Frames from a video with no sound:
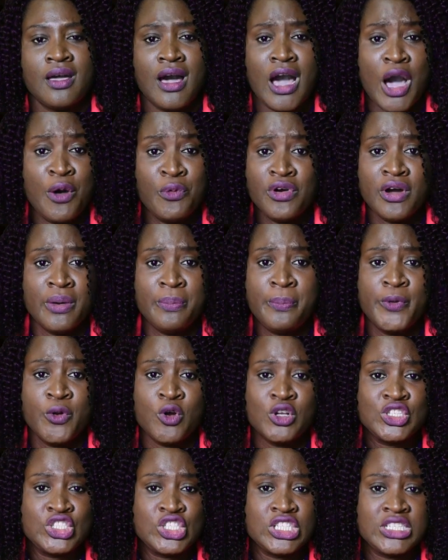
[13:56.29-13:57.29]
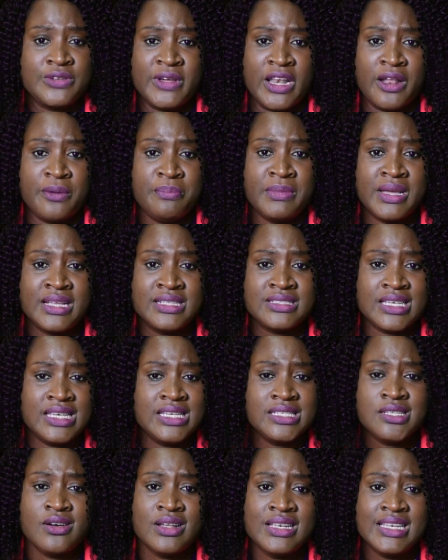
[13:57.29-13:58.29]
Our approach to development
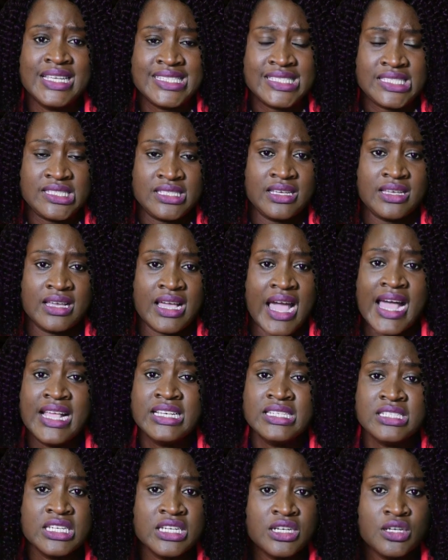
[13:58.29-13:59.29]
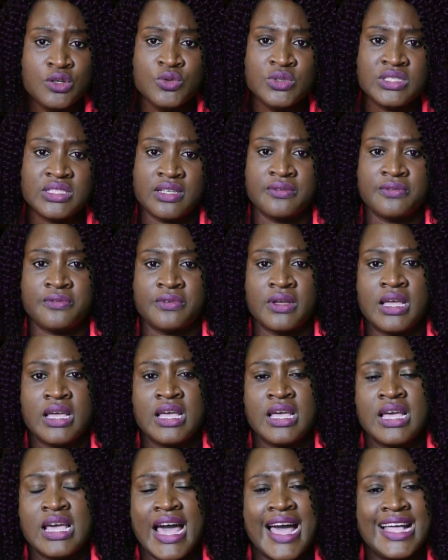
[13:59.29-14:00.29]
is holistic and inclusive,
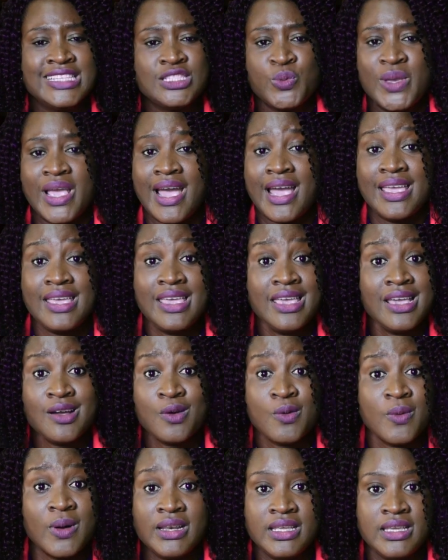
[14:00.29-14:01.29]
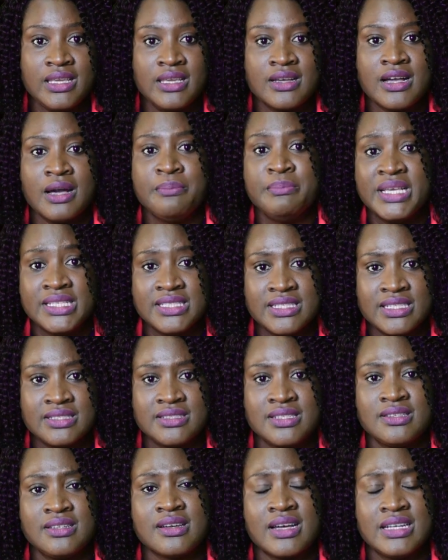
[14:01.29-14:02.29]
and we are equally committed
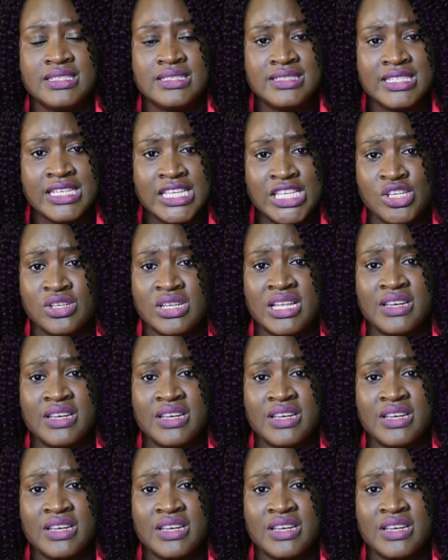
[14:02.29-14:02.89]
to the continued